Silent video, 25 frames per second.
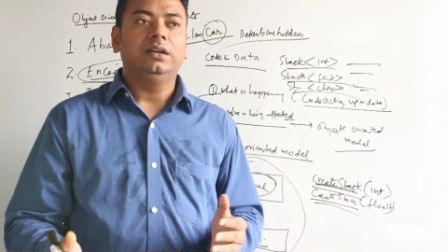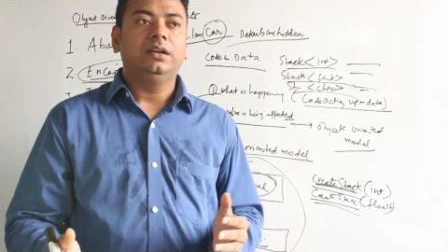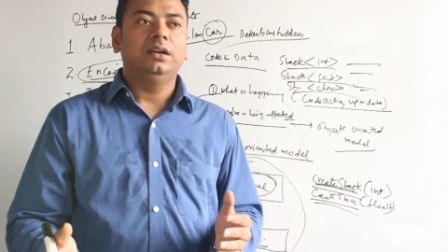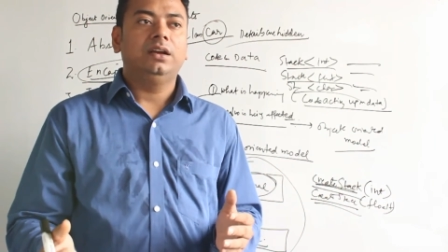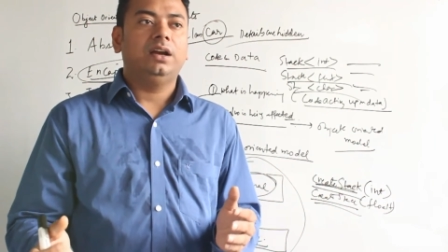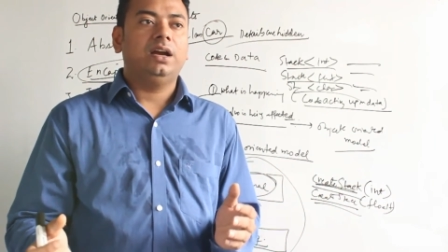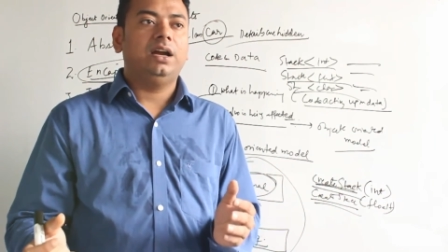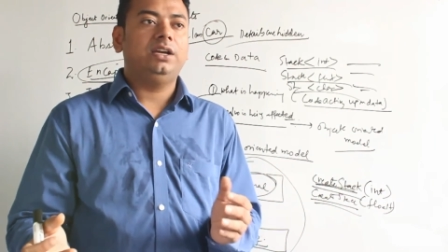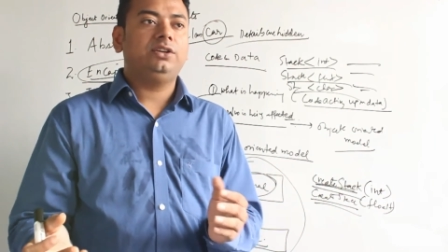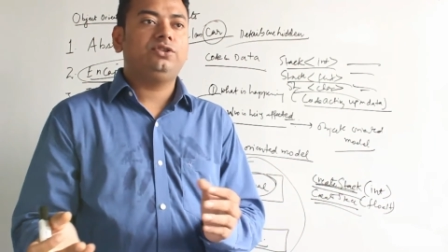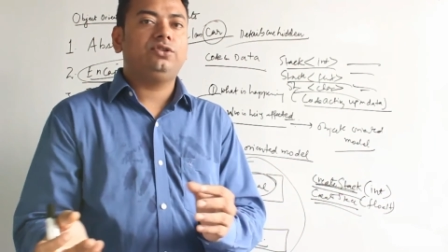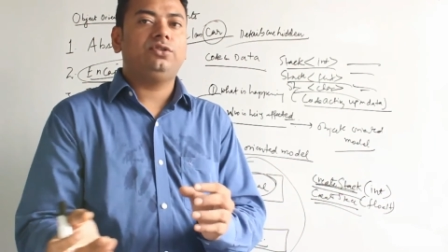
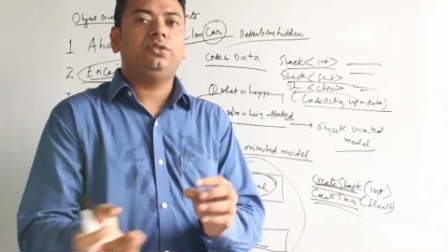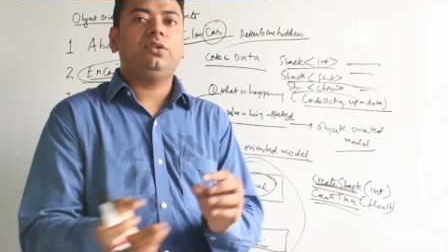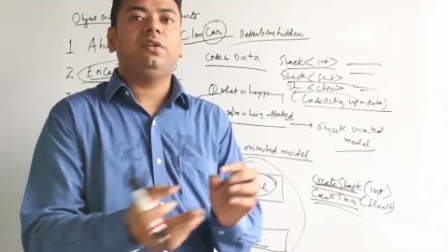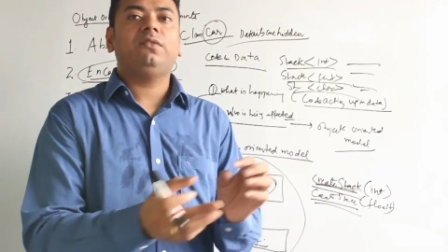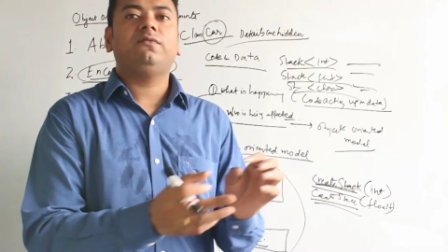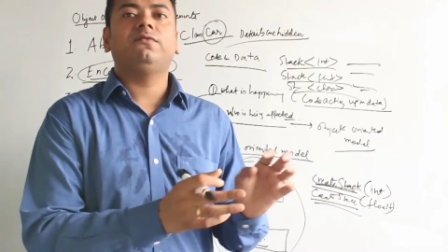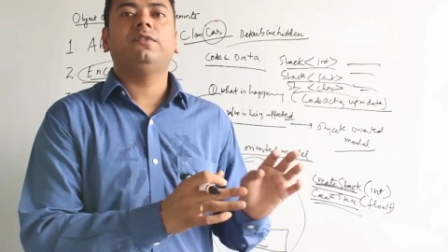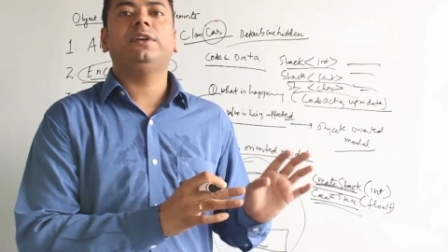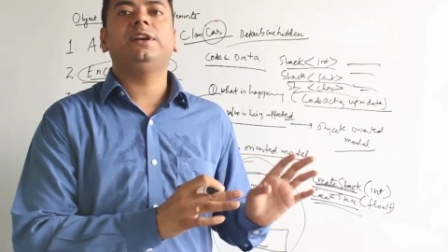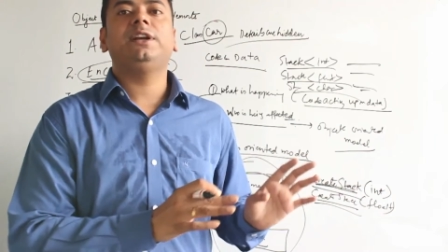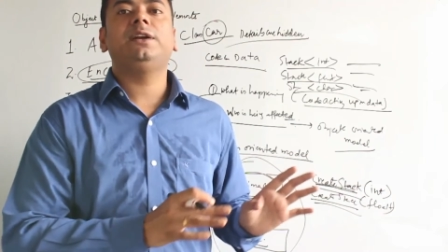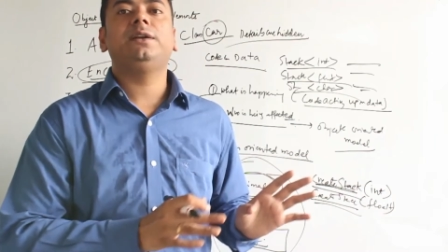I should not
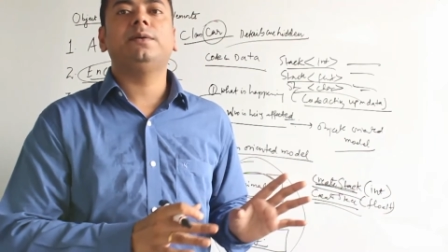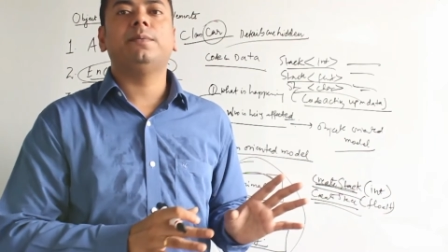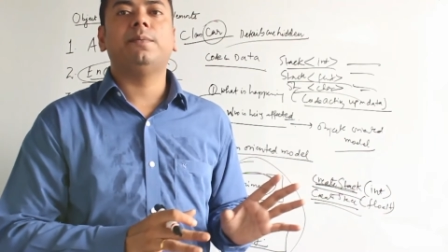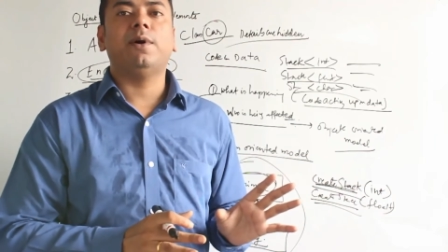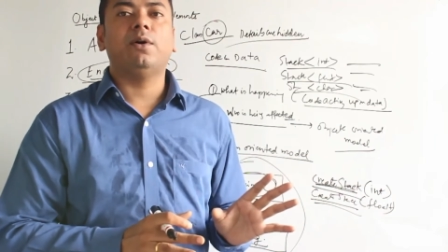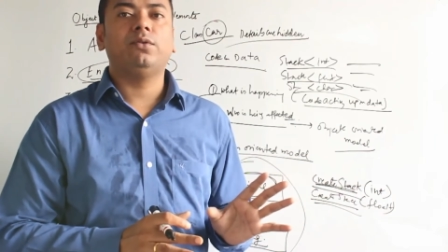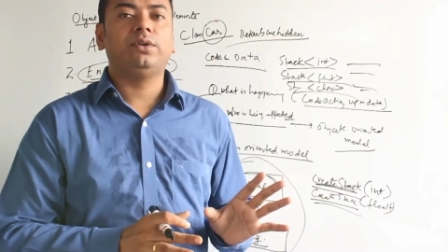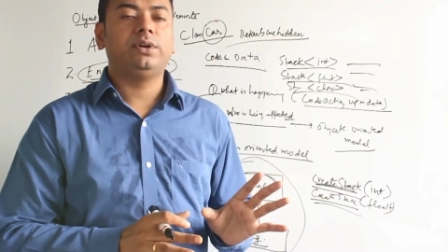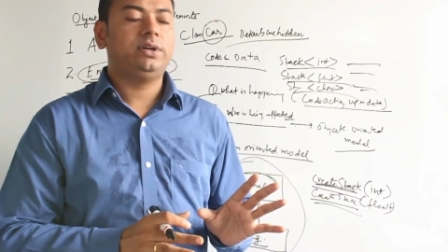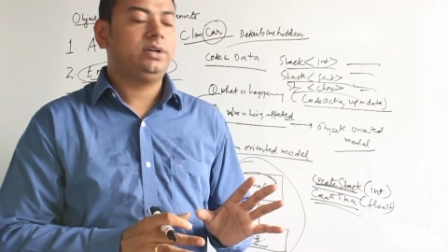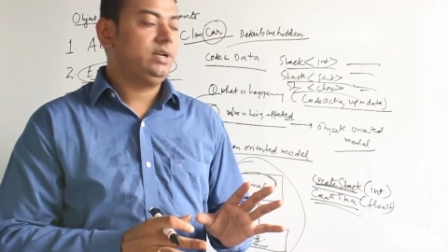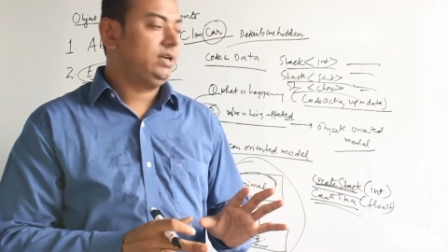worried
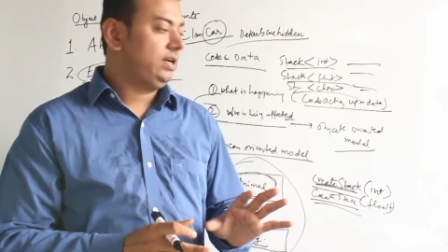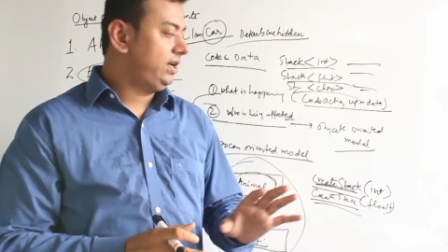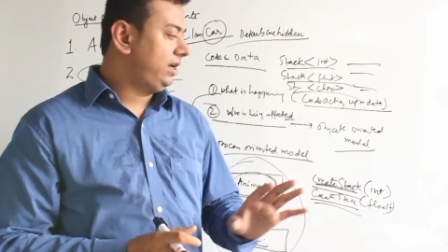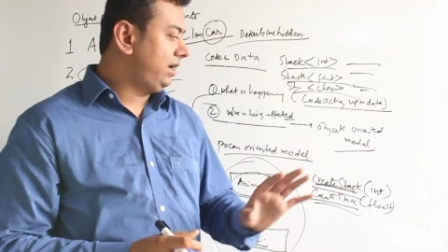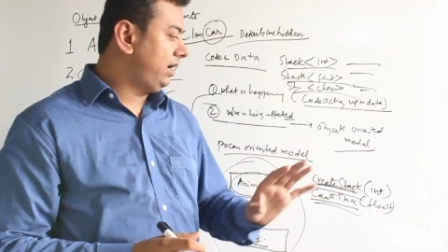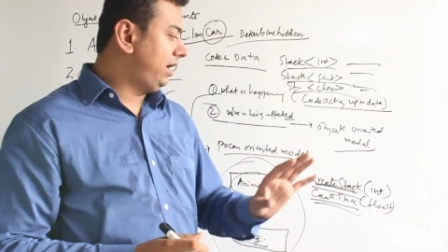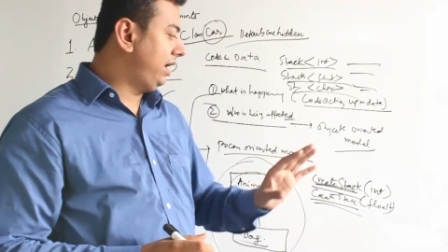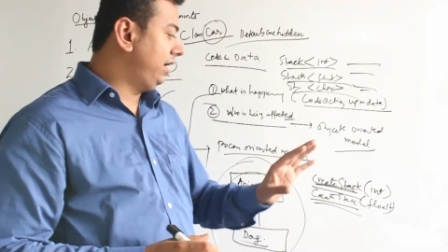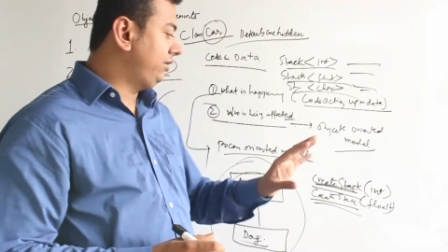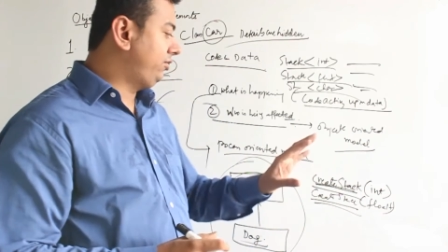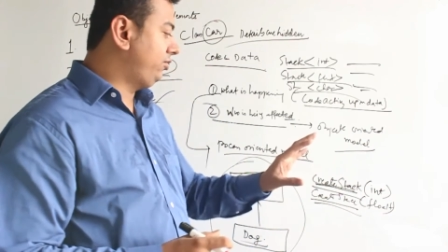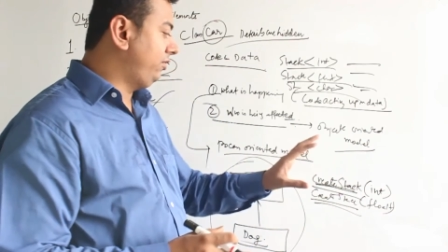about.
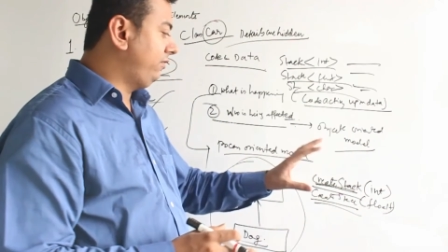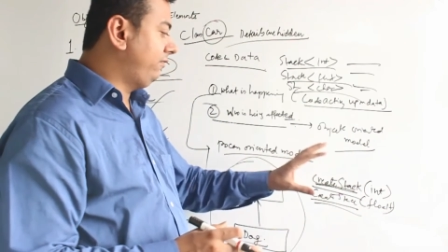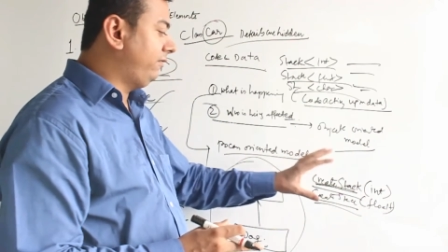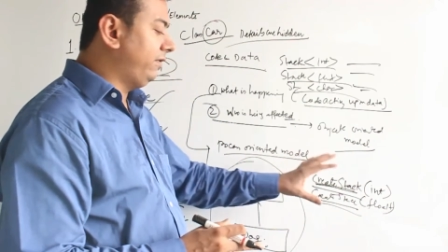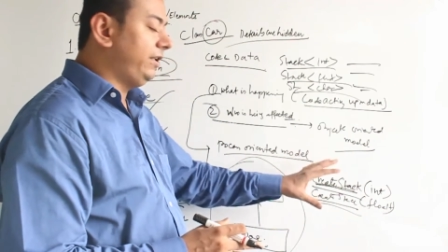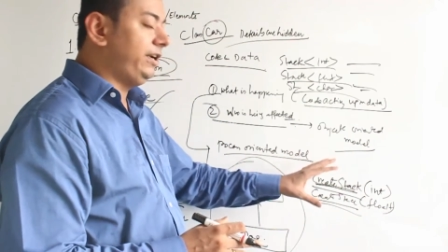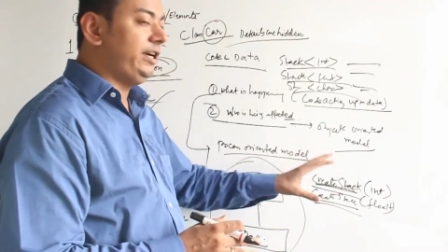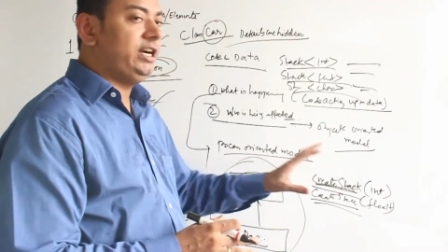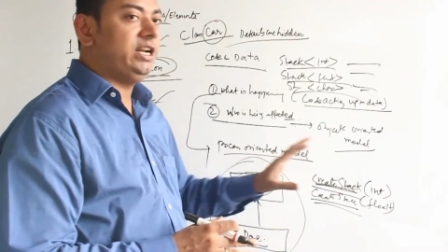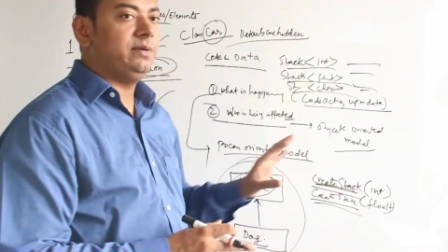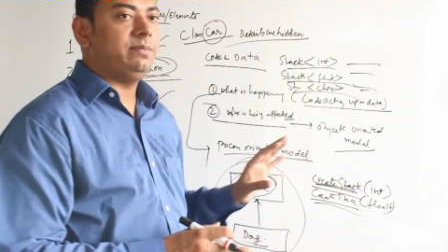I should worried